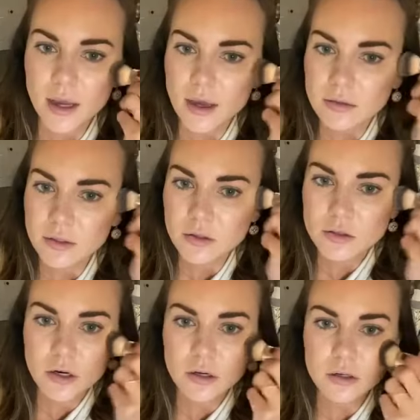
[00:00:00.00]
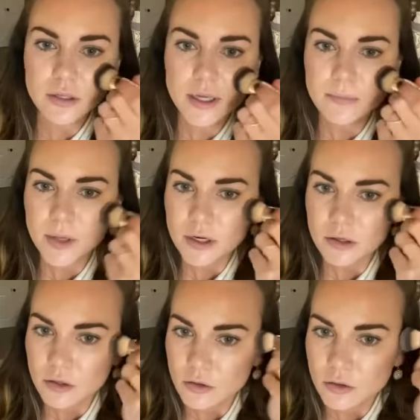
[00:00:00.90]
a little darker lip than a
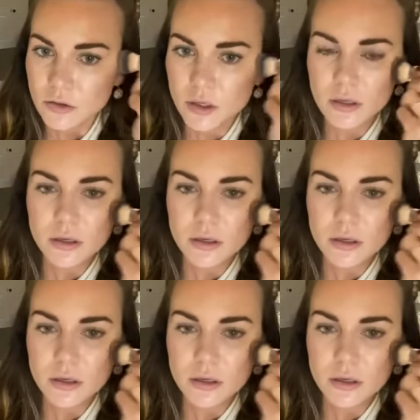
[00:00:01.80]
nude,